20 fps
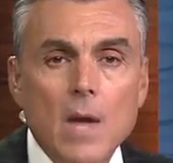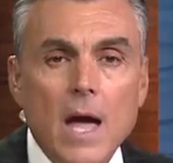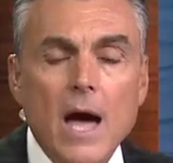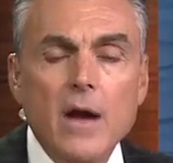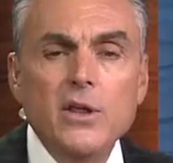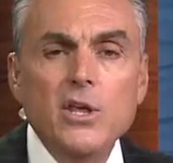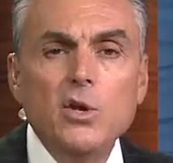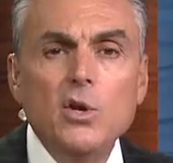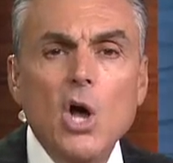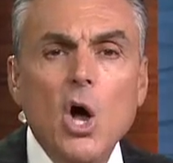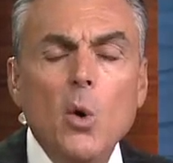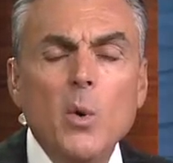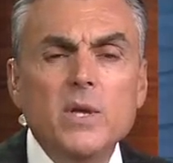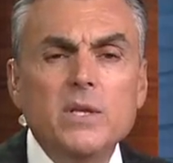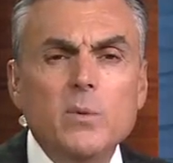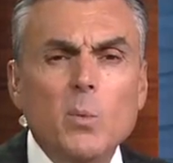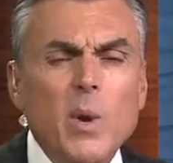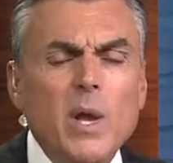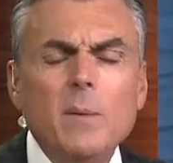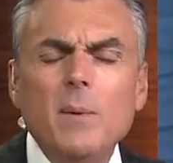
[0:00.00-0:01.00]
How do you know
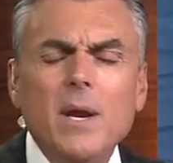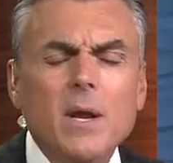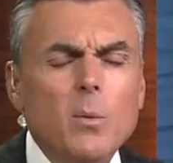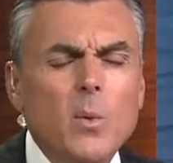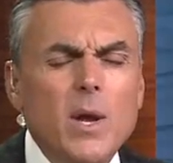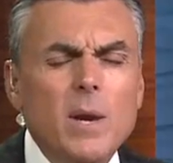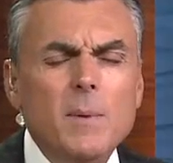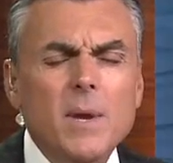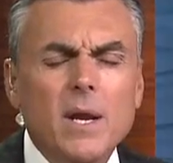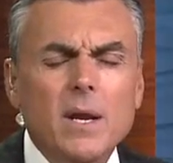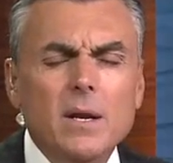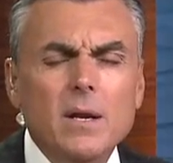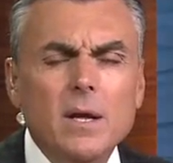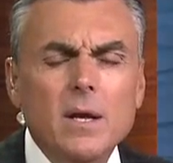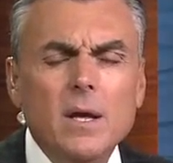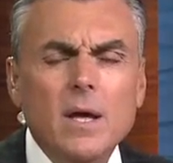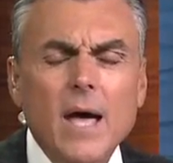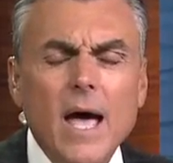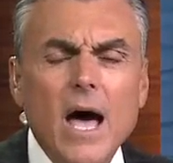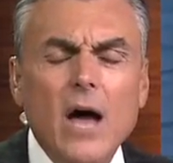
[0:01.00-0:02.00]
it? Wait a minute.
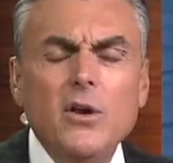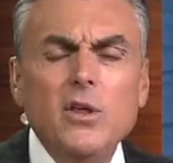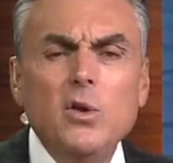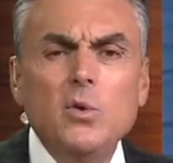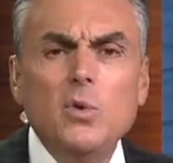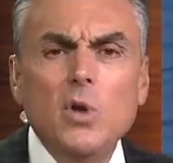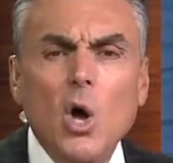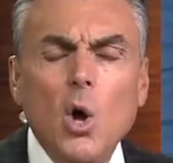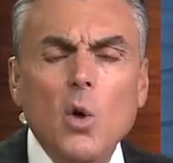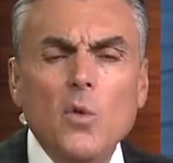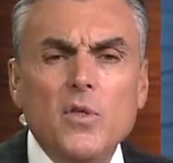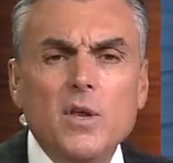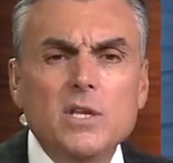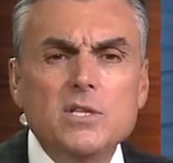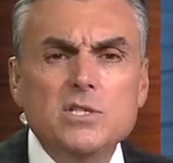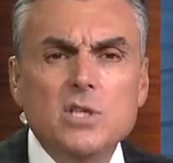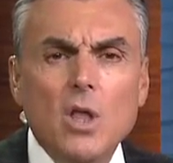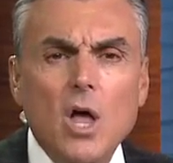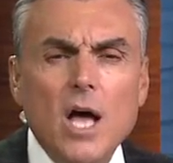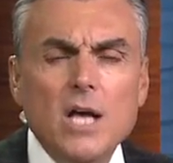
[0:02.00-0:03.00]
How do you know that
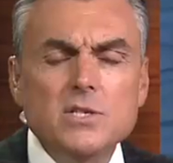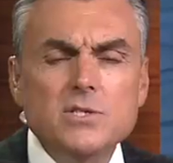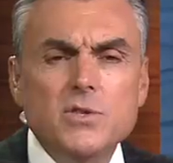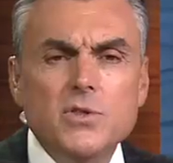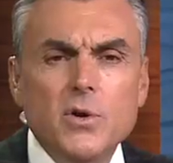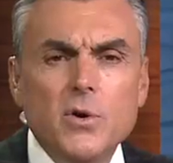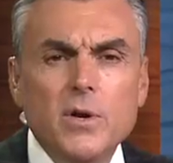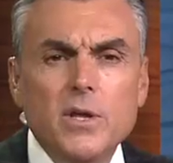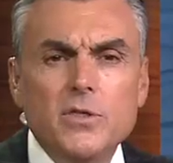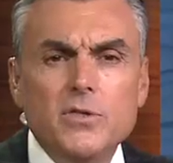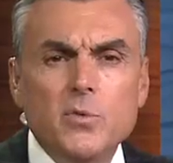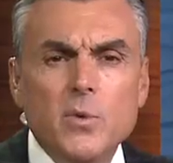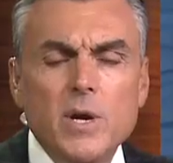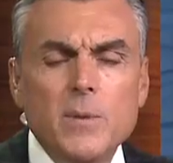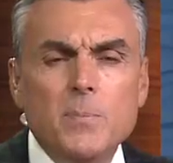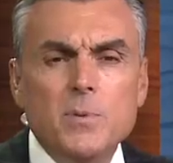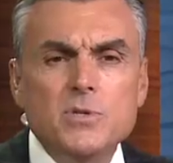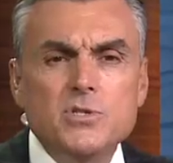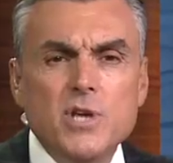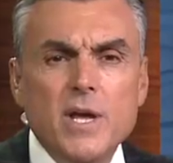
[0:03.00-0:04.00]
it's lost
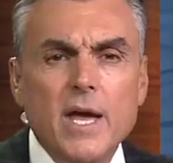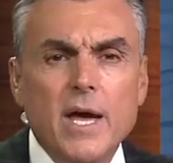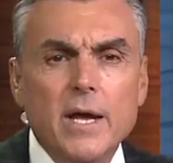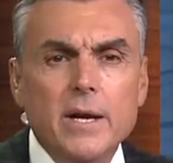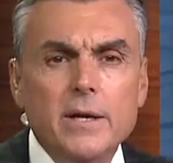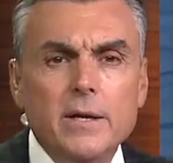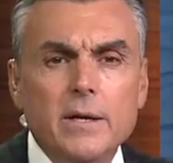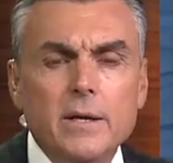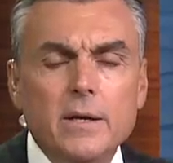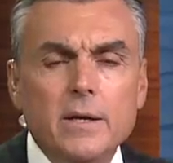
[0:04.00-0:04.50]
33%?